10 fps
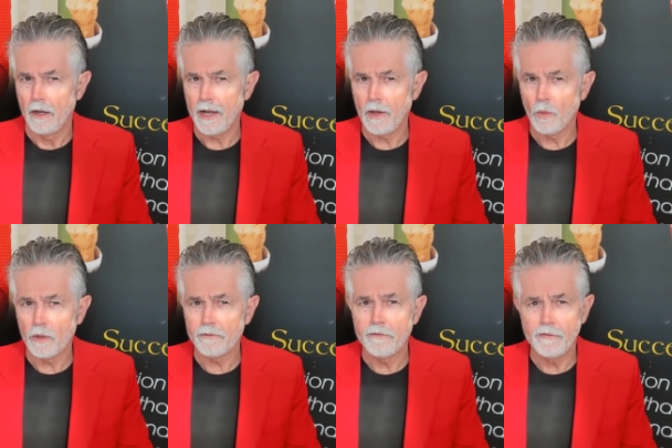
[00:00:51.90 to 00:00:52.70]
And
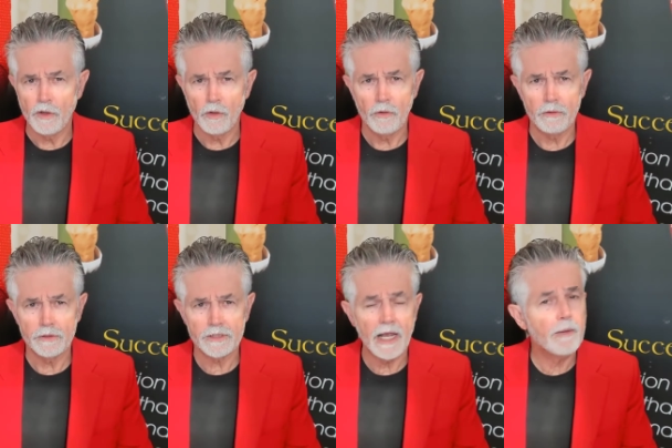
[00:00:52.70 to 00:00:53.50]
what
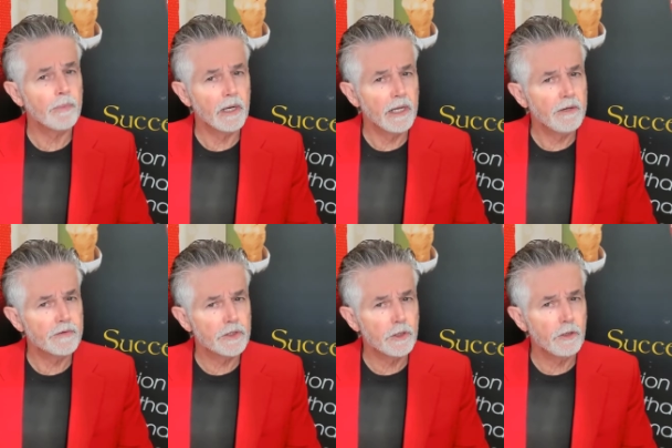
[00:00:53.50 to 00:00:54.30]
views and
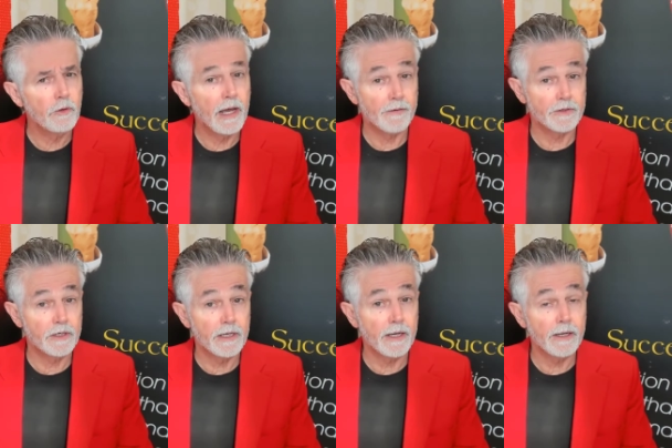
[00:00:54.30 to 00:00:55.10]
beliefs do you have
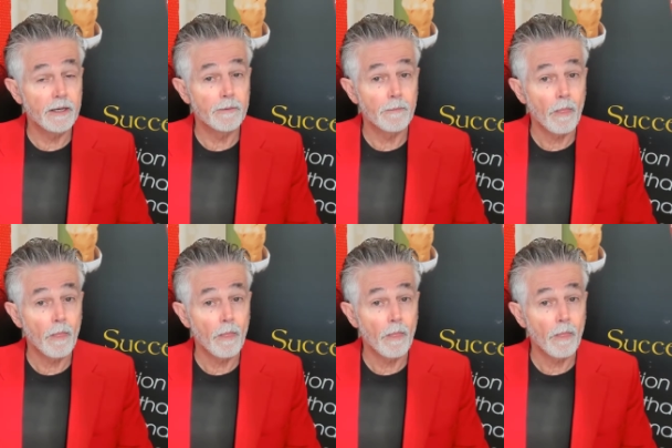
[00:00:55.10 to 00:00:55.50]
today